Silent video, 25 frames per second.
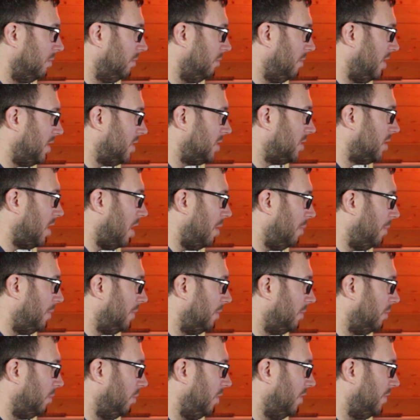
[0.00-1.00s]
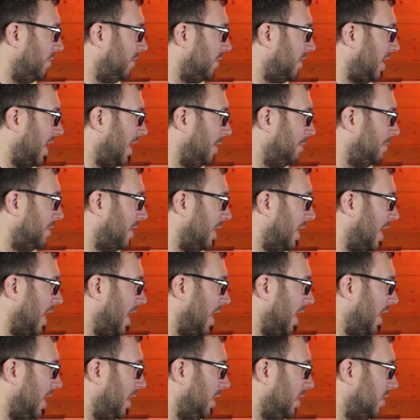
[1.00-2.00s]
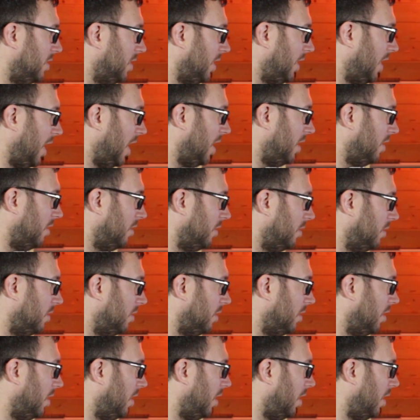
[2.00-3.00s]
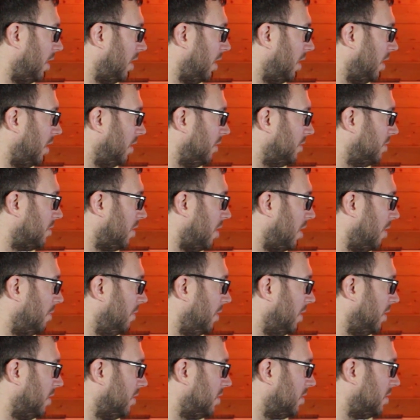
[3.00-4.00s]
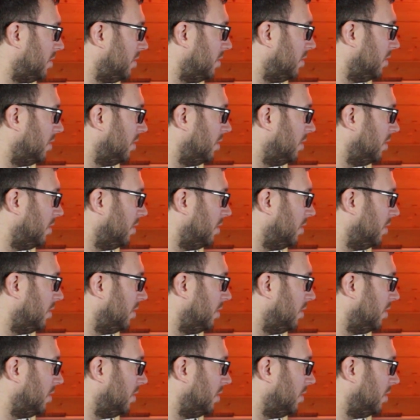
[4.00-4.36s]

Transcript: messed up with tape delays again. Timeless